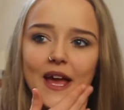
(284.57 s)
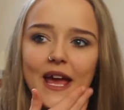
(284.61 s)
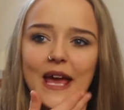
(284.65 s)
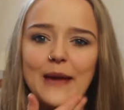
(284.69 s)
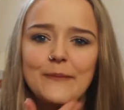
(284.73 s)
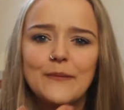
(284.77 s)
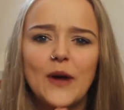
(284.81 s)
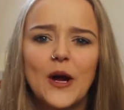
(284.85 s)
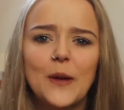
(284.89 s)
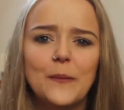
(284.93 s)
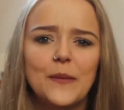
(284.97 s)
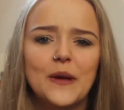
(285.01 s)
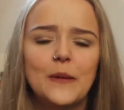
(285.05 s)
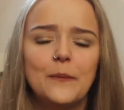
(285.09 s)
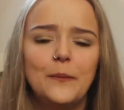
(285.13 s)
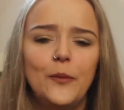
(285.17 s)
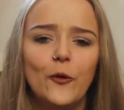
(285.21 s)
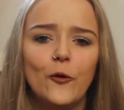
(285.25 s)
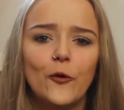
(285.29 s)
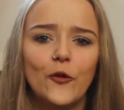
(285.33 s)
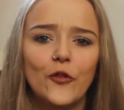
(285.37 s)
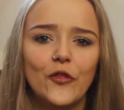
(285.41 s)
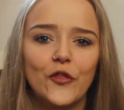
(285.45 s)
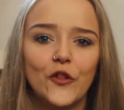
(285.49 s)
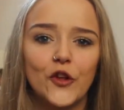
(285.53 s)
it might be
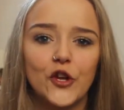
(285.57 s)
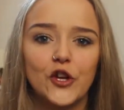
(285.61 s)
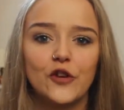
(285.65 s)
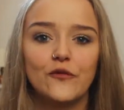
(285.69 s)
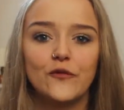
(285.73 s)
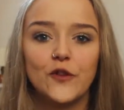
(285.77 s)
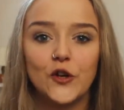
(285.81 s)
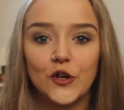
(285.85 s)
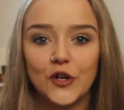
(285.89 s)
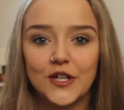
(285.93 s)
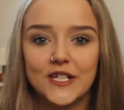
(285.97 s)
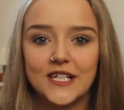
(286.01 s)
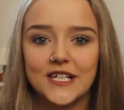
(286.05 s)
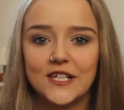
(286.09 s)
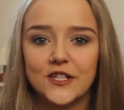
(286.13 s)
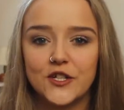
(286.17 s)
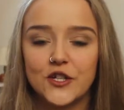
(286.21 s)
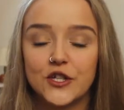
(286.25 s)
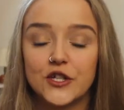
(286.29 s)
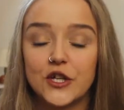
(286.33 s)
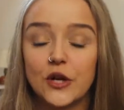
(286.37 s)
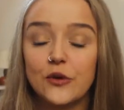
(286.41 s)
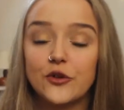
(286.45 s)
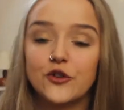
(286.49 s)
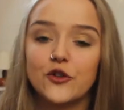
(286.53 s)
important that you've looked
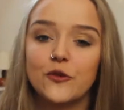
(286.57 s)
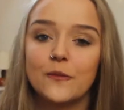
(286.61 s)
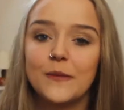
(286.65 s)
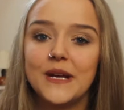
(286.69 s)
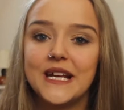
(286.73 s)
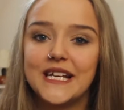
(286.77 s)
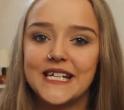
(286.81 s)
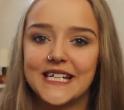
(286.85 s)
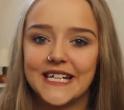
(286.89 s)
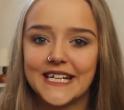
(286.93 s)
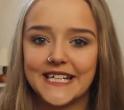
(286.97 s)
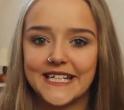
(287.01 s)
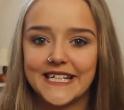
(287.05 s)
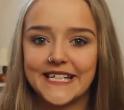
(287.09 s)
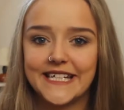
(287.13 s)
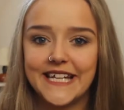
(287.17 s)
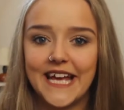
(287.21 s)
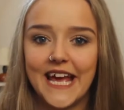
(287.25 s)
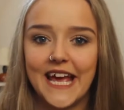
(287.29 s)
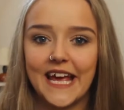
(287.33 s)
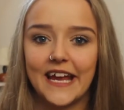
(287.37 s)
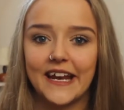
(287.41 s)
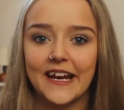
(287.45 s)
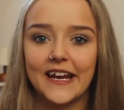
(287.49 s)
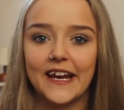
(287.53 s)
into social media
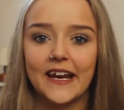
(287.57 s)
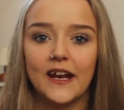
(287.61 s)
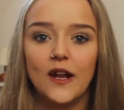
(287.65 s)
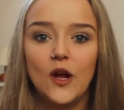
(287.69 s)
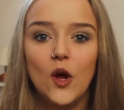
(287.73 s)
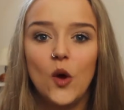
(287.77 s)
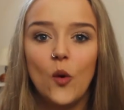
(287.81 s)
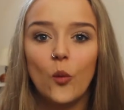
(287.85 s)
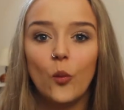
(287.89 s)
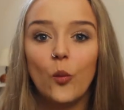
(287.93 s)
today and